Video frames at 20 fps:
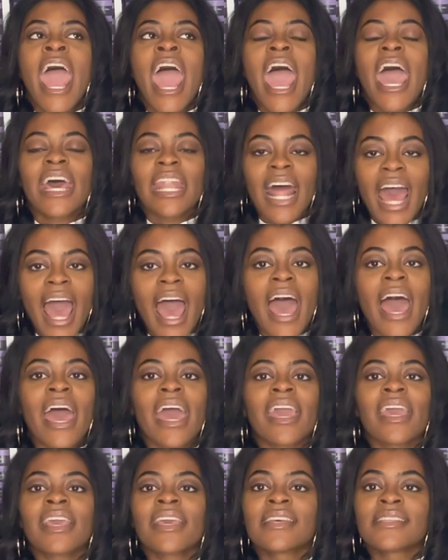and
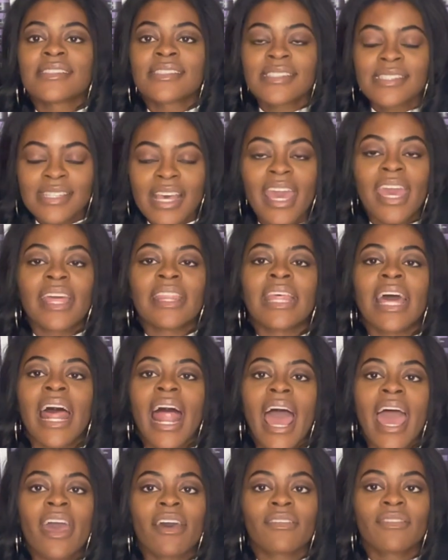I can say that
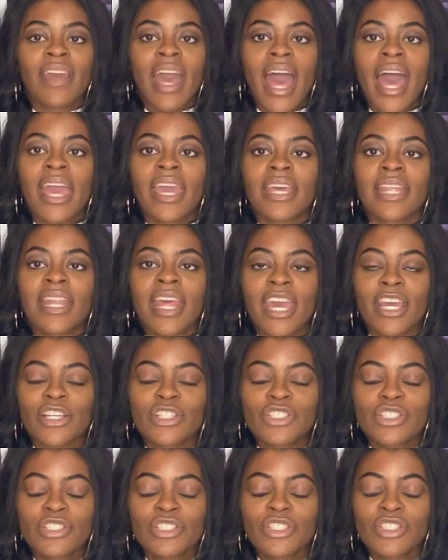I have gotten
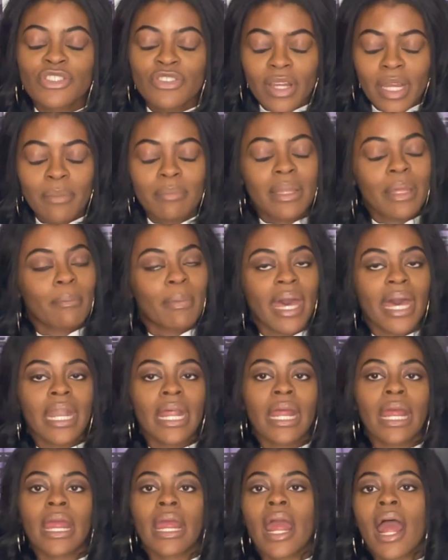extremely
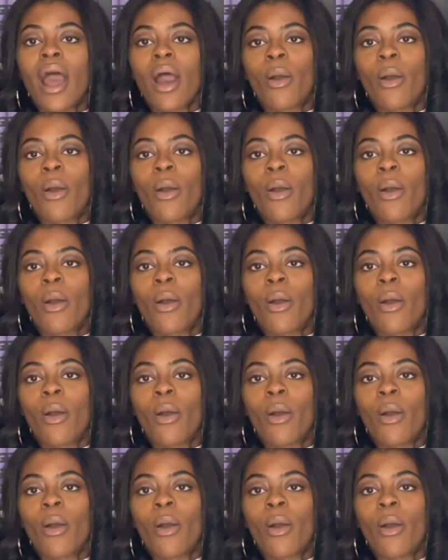better